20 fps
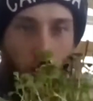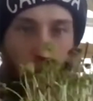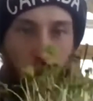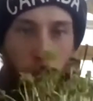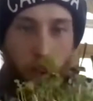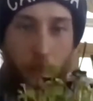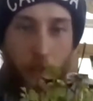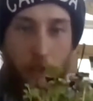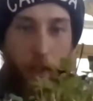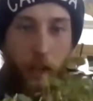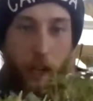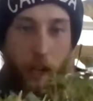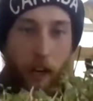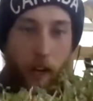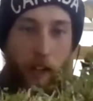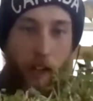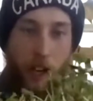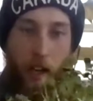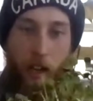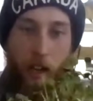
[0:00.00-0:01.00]
So yeah,
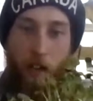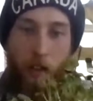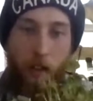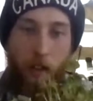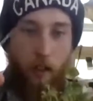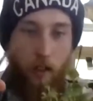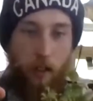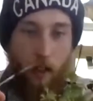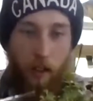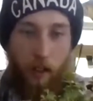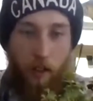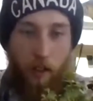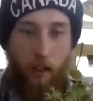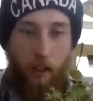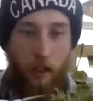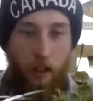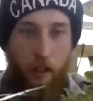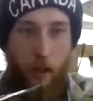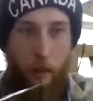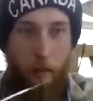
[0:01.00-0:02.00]
again, like
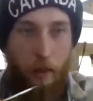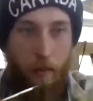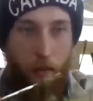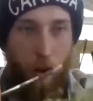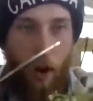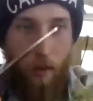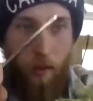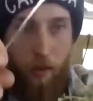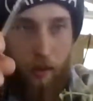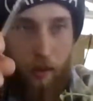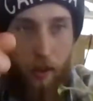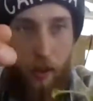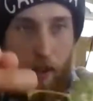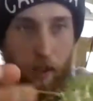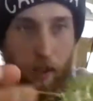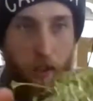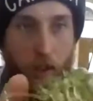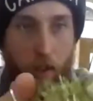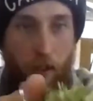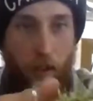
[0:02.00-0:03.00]
in terms of harvesting, you can